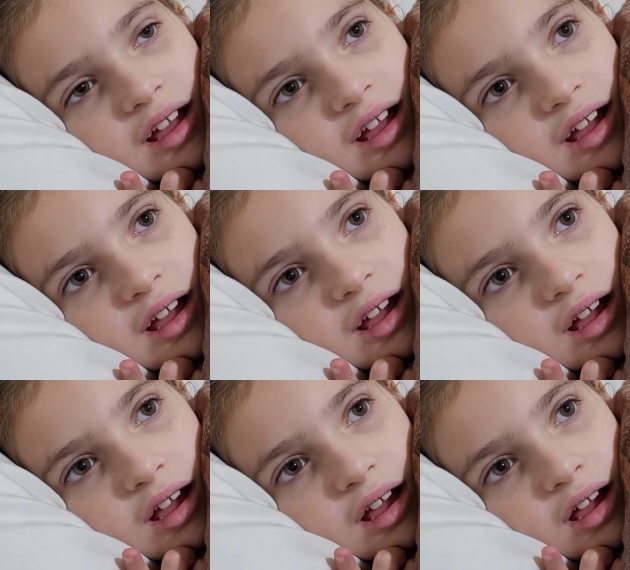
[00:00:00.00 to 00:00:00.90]
Take the
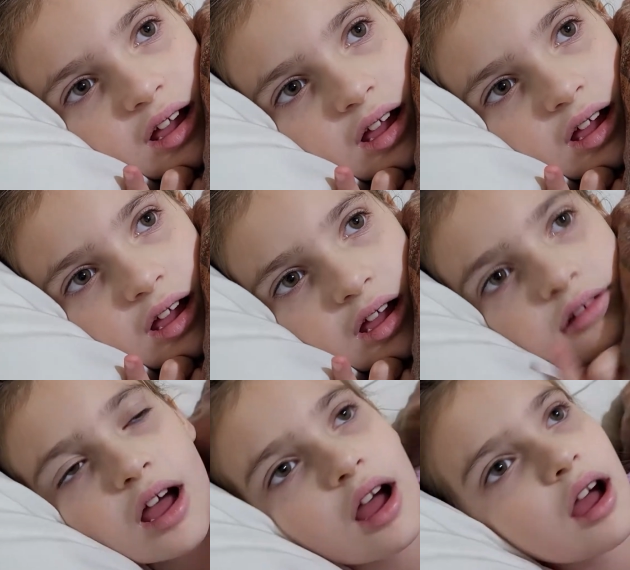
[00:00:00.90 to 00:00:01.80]
covers down a little bit.
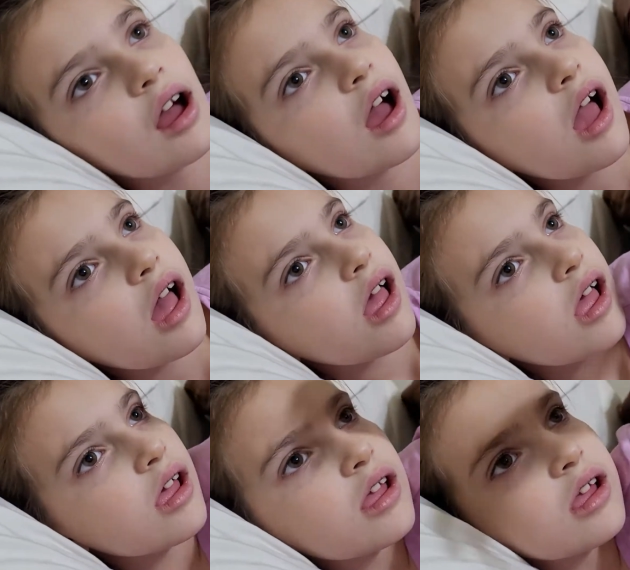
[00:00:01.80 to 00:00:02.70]
You look like,
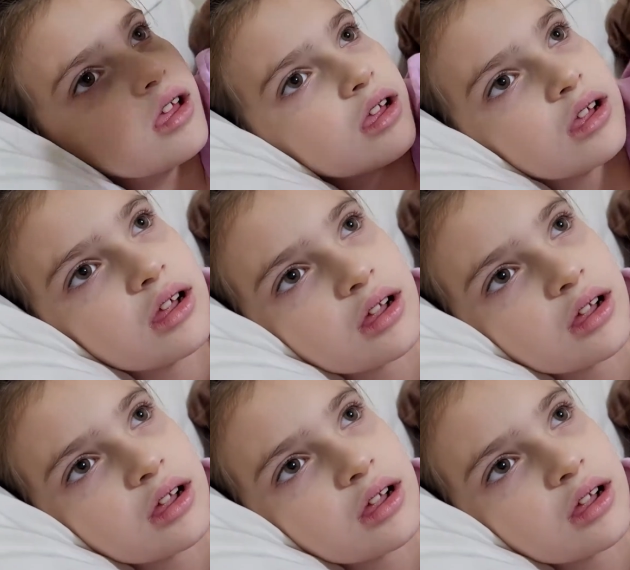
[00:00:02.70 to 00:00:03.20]
there you go, good.